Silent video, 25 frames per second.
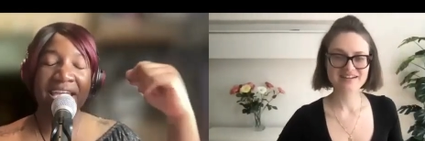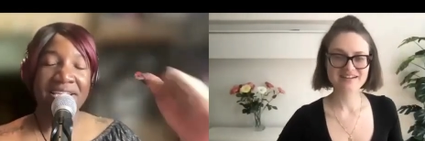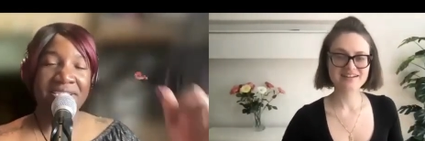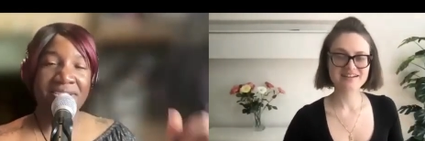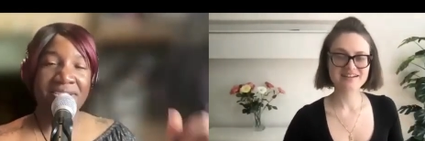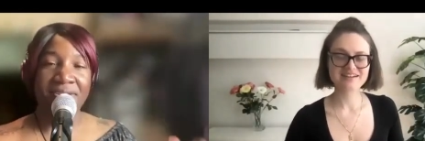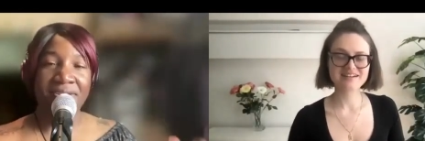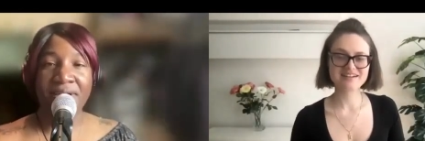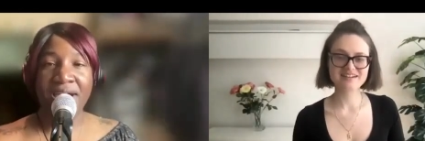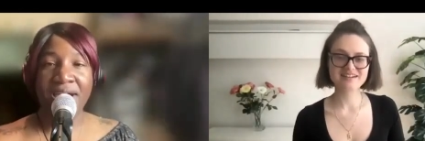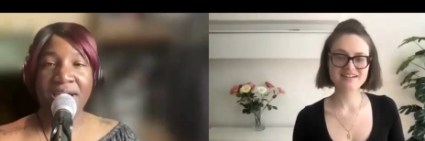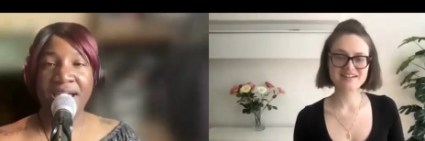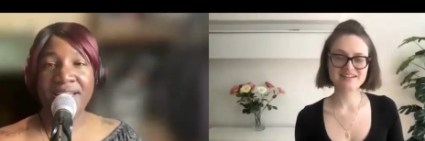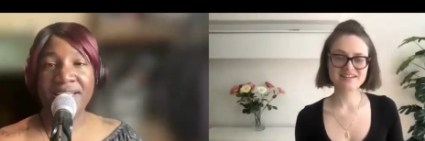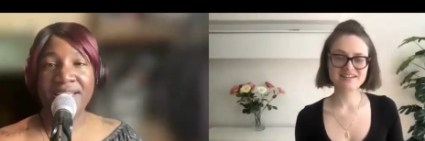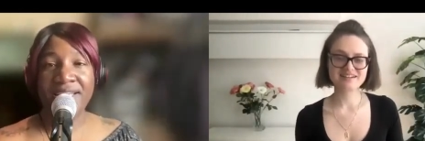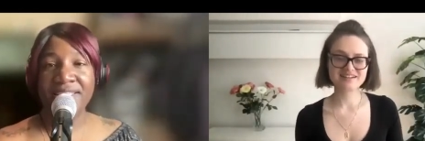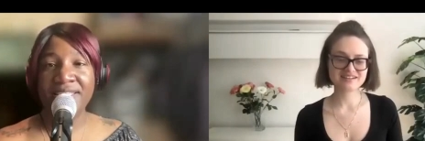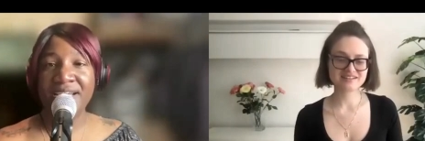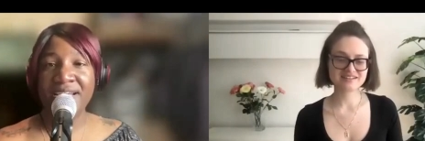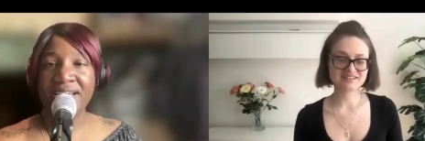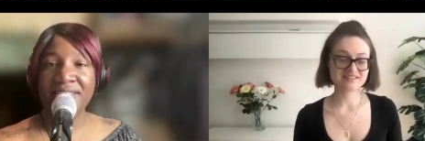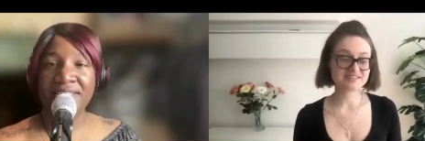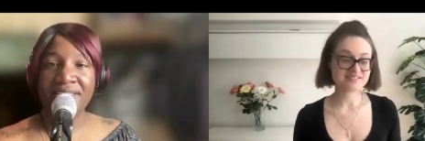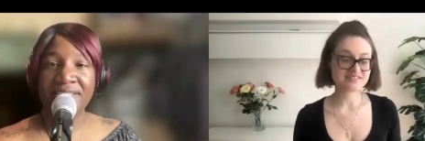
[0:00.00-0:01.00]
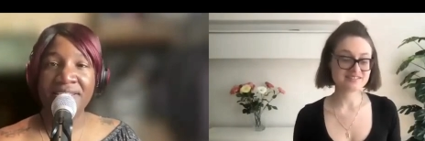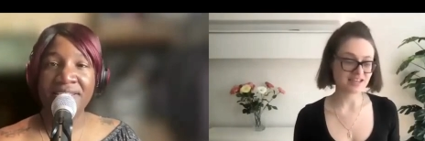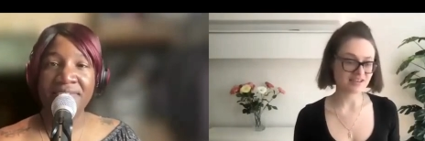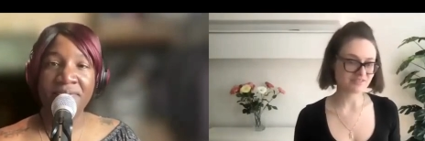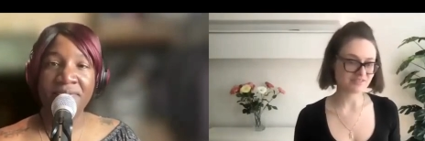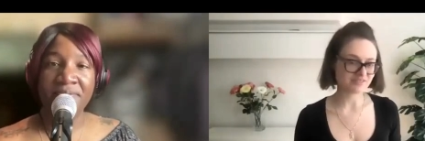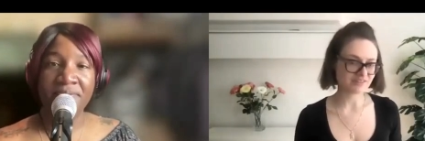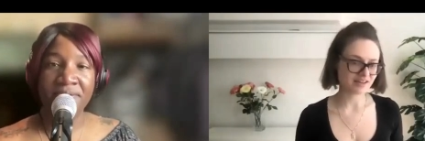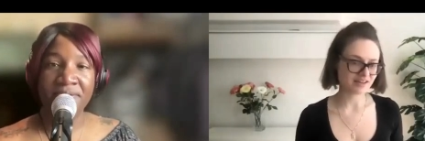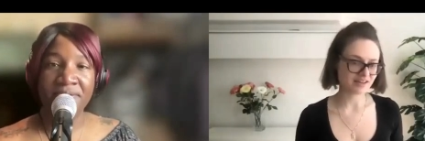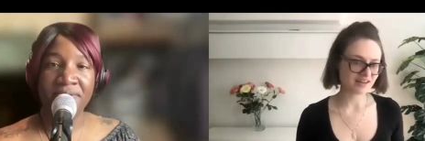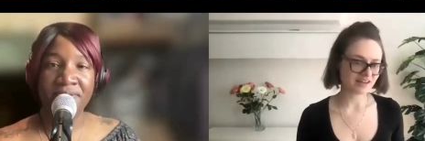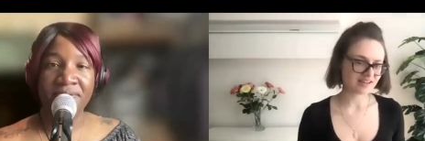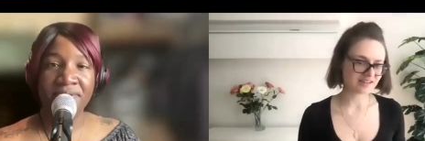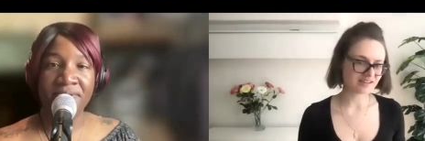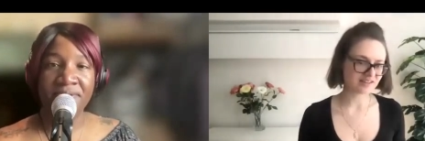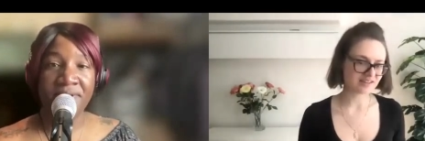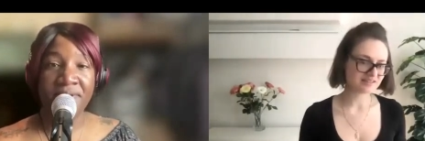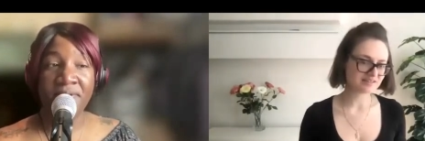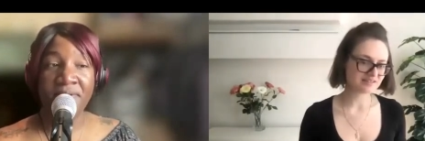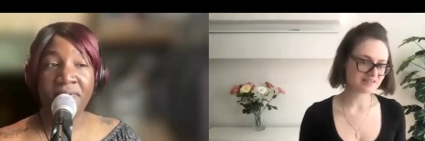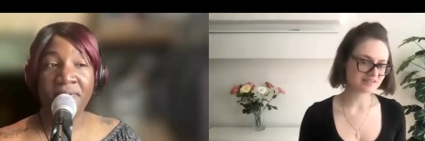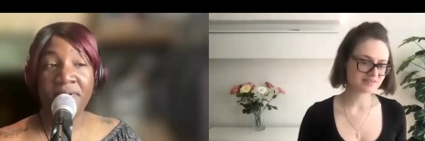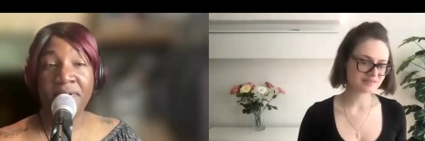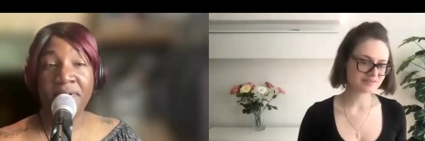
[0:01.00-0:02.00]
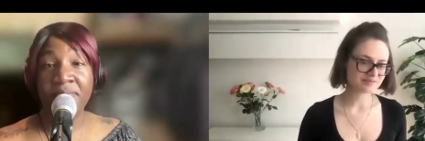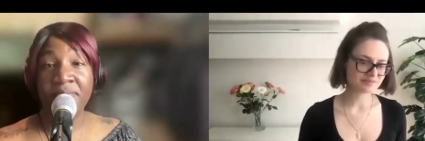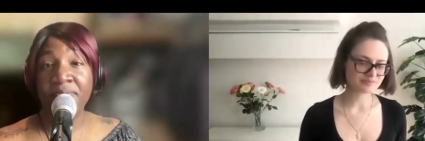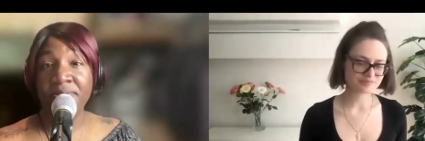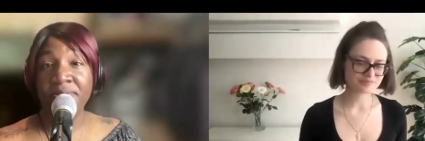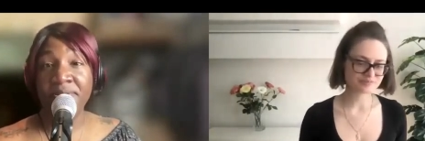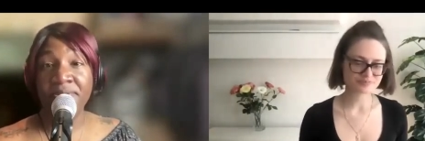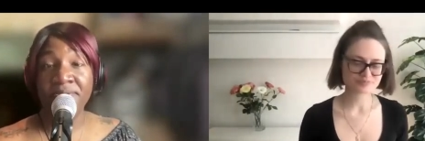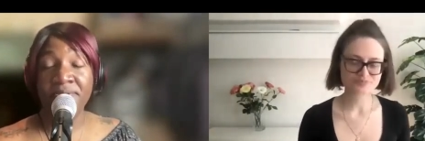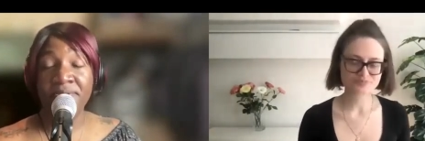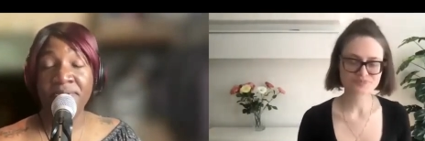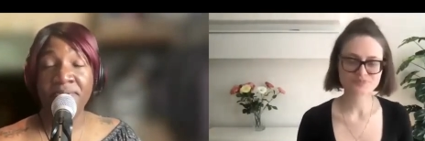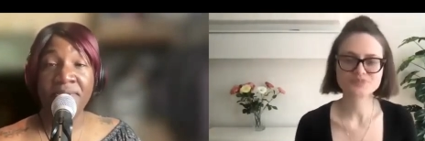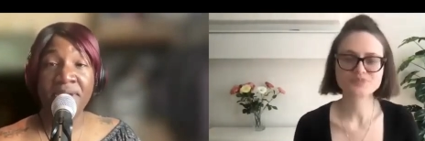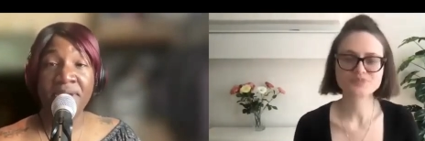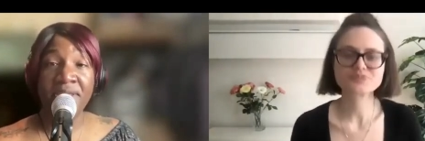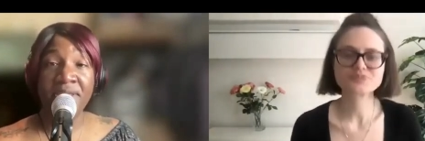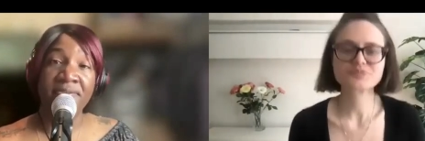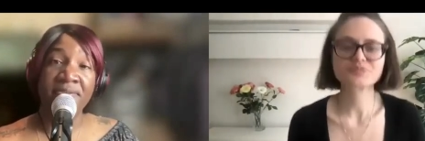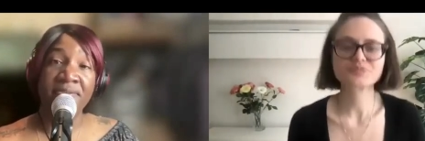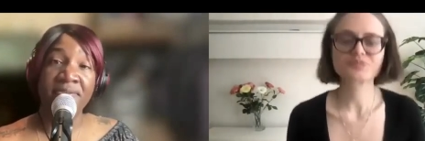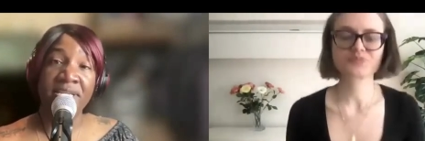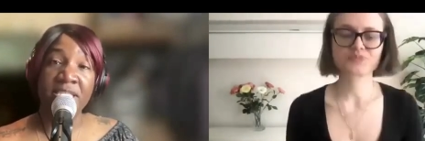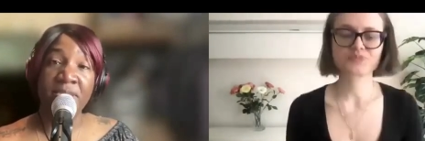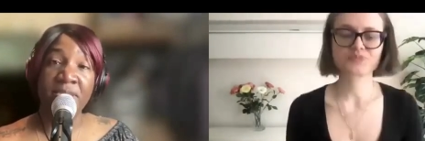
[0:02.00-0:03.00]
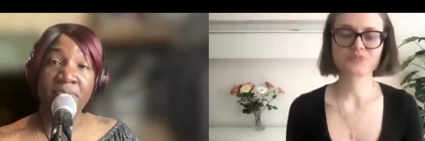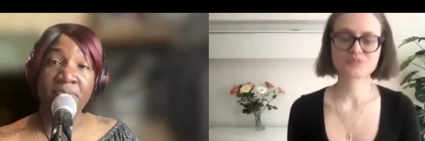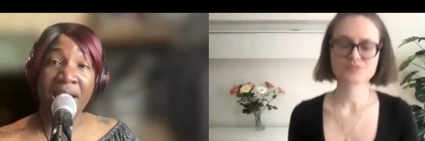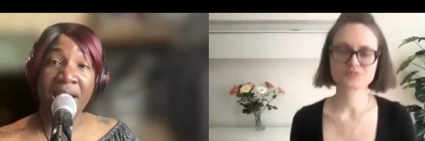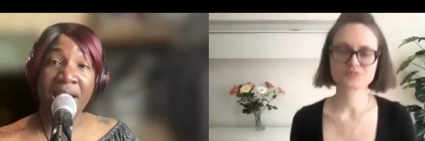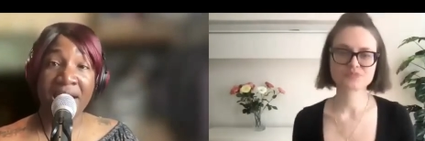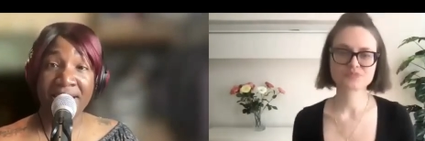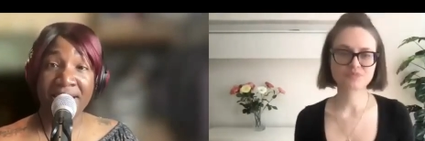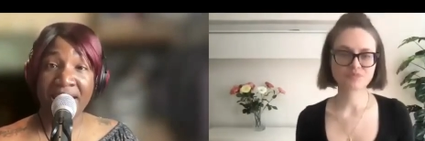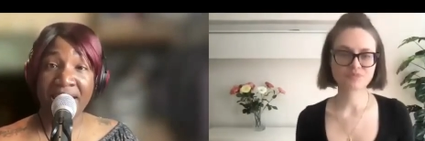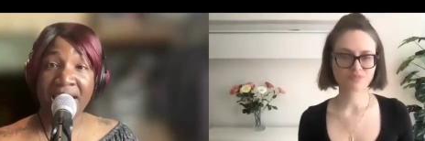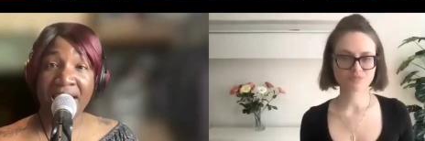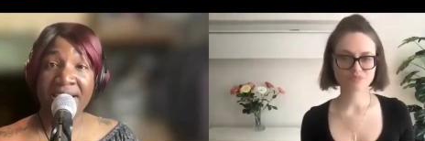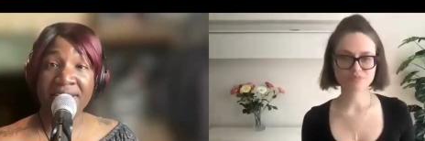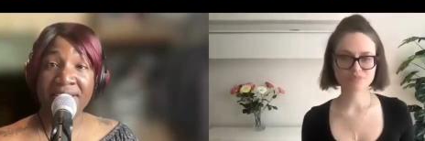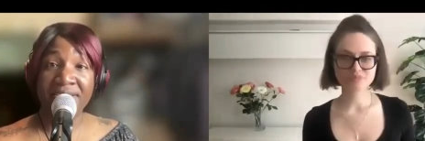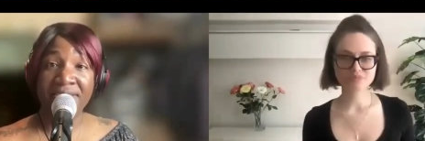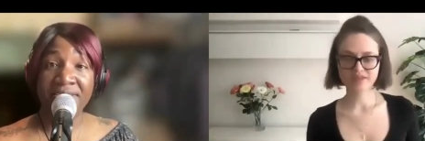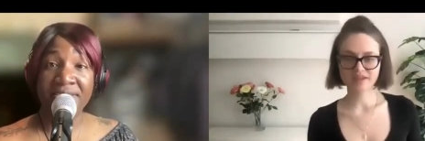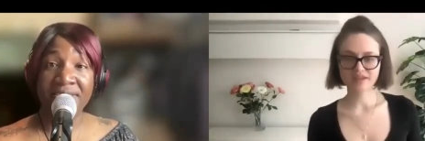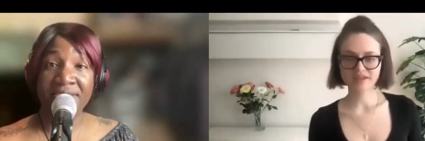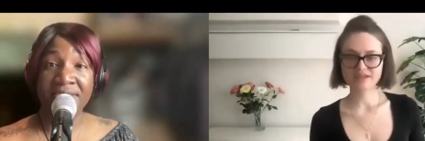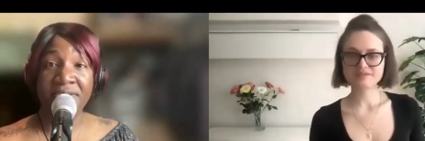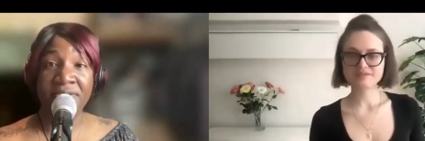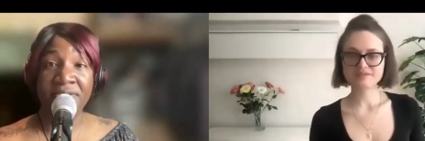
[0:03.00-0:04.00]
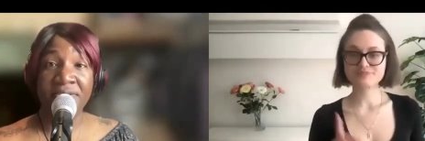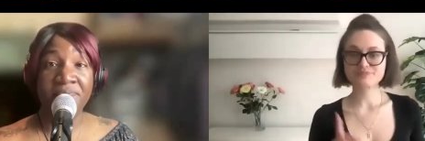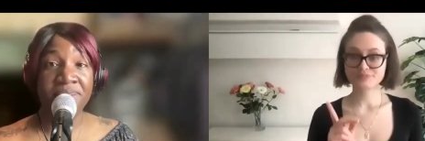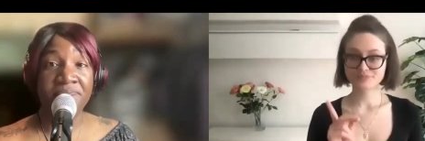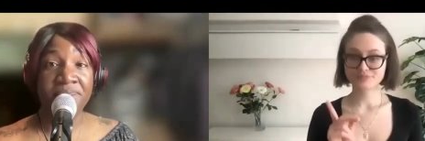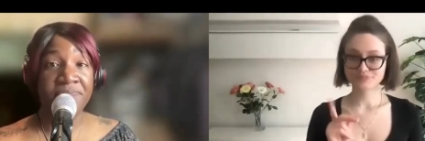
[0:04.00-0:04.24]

Speaker 1: So how to entice a TV producer or a producer, whether it's podcaster,